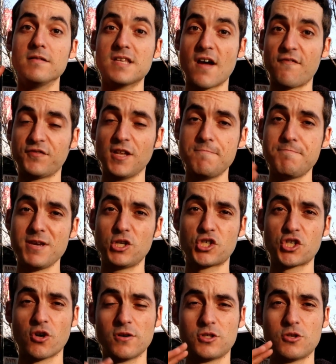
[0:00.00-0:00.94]
Definitely be
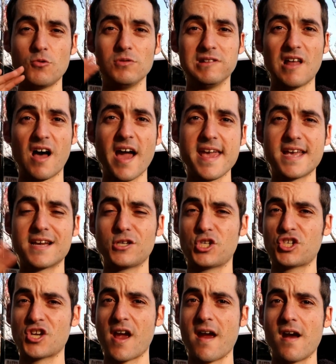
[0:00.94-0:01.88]
sure to like,
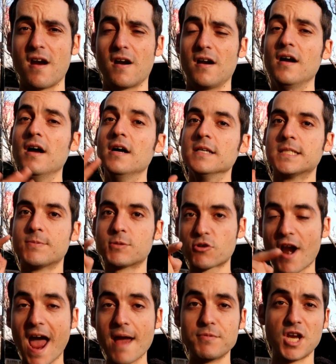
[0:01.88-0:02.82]
share,
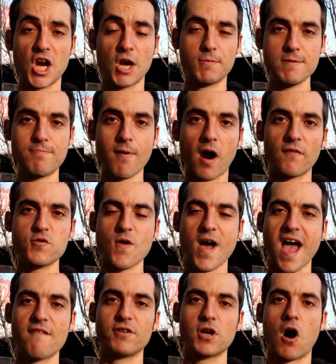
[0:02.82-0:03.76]
subscribe to Here Be Barr if you
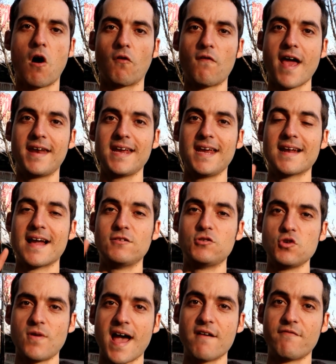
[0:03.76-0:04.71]
haven't already, and I
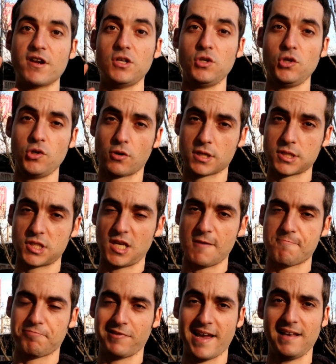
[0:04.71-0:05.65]
do have a New York
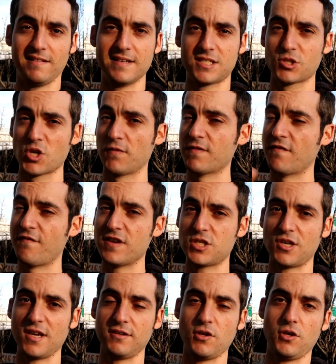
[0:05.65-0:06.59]
City playlist, so if you're
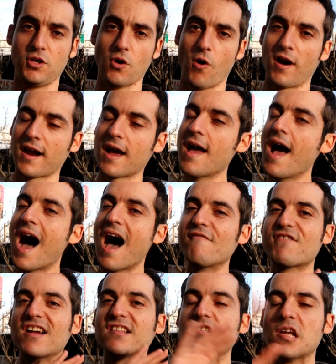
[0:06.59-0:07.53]
visiting New York,
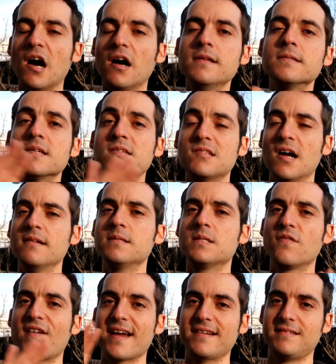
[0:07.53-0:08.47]
I've got tons and
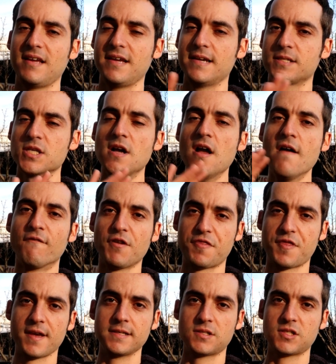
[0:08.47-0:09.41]
tons of ideas for
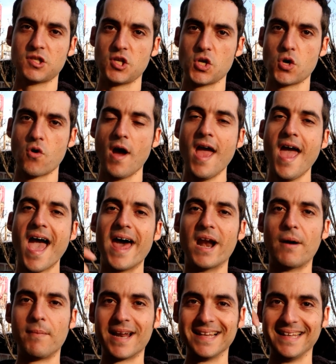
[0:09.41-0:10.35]
things to do,
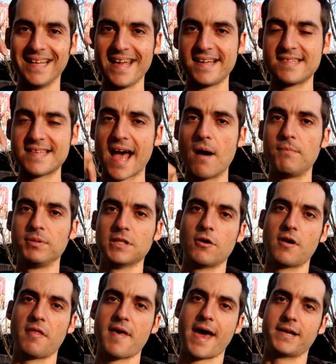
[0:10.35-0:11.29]
and I'm gonna link down
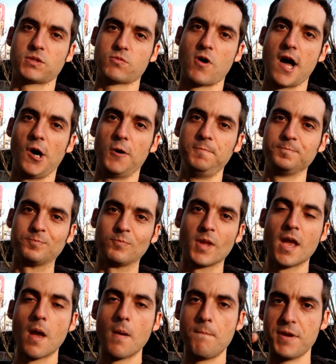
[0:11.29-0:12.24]
below to that as well.
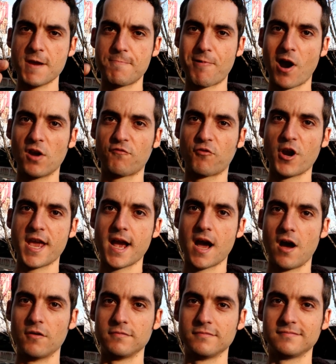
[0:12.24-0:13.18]
Be a part of where you
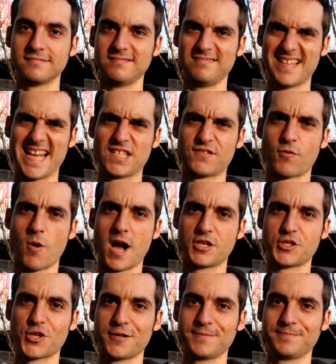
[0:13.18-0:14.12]
go. Thanks for watching.